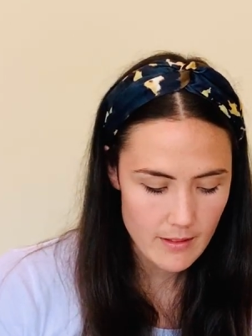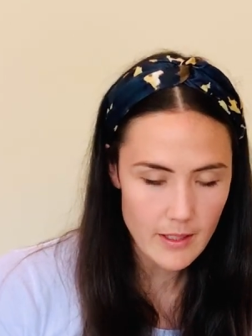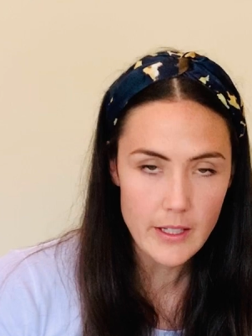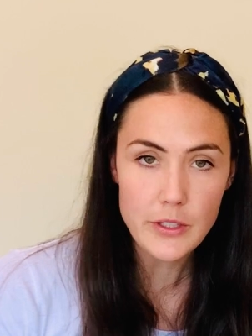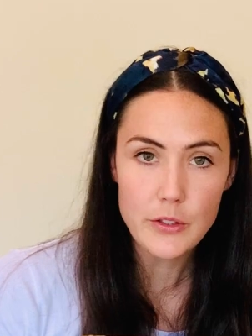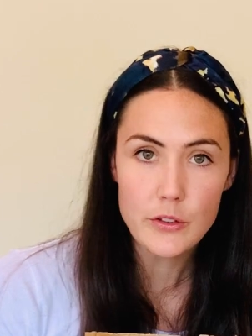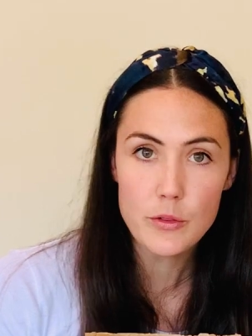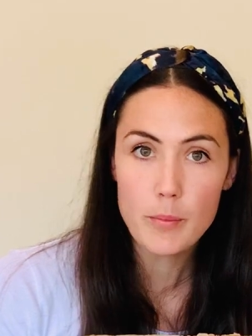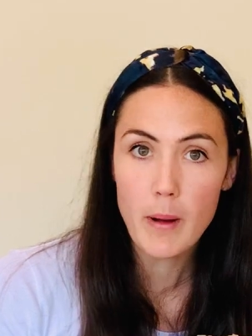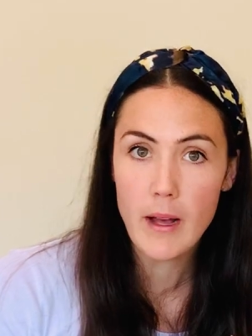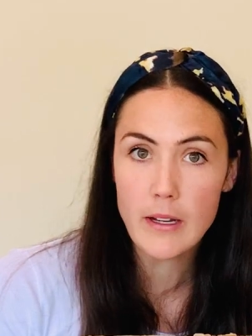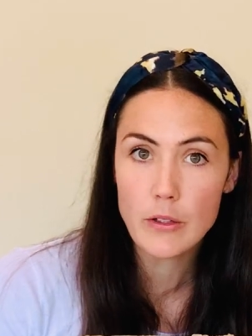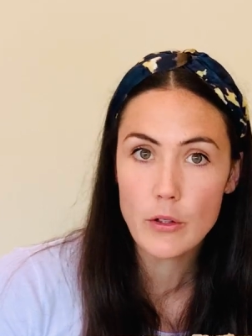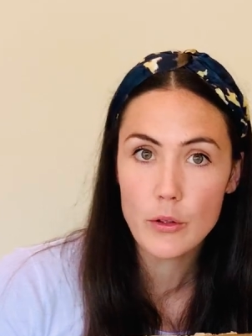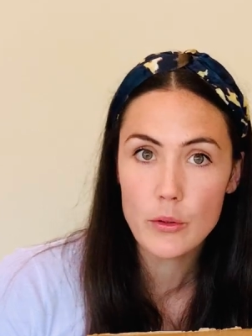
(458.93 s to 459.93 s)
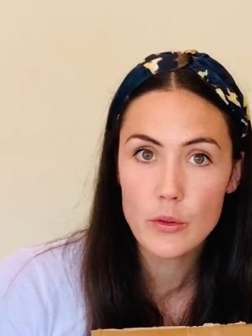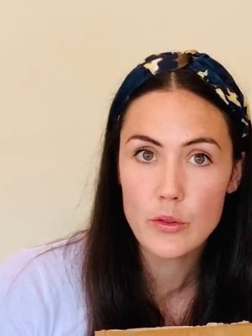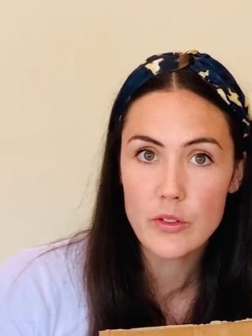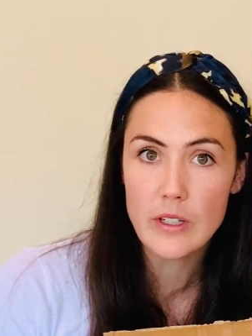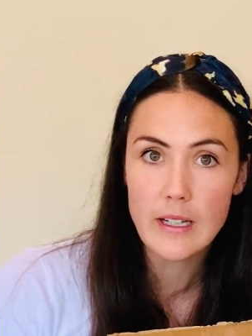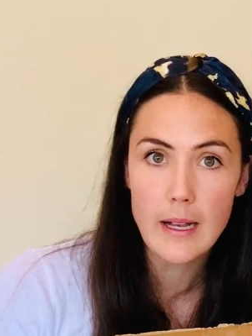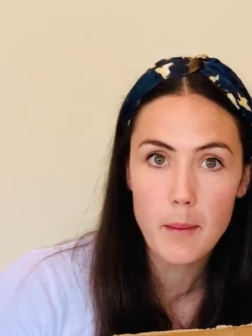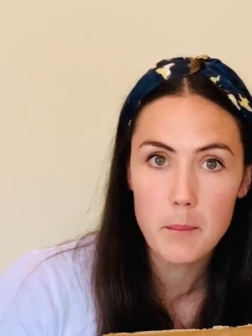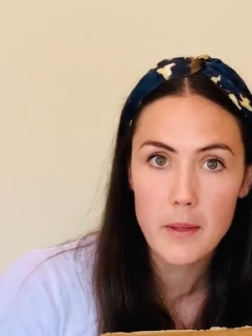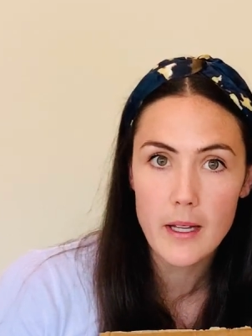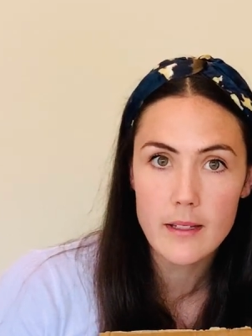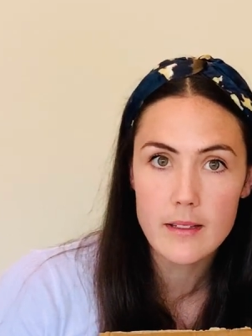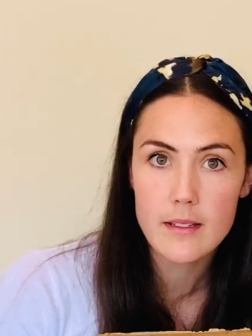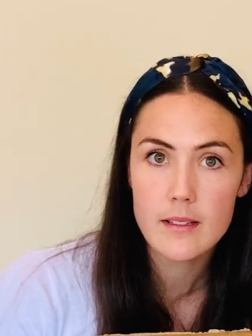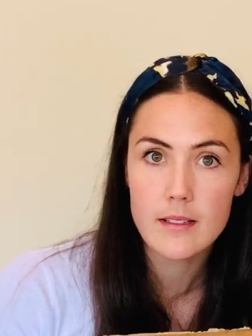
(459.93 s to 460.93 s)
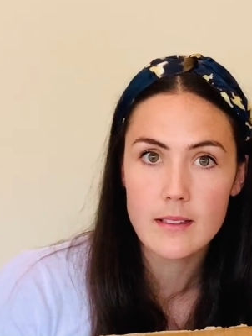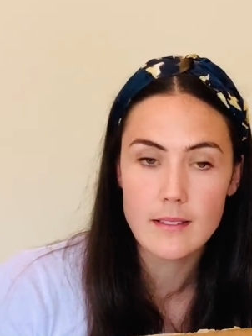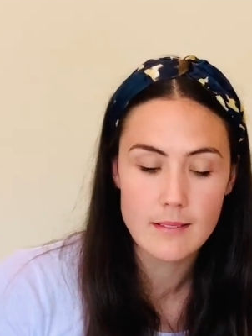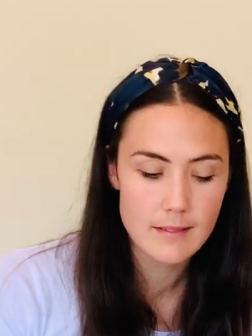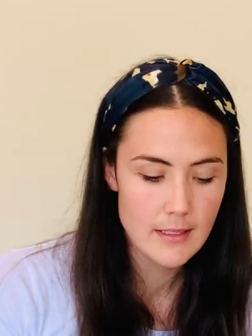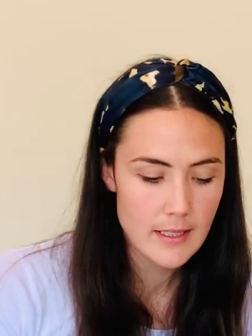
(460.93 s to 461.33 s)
I used pine cones and gum nuts and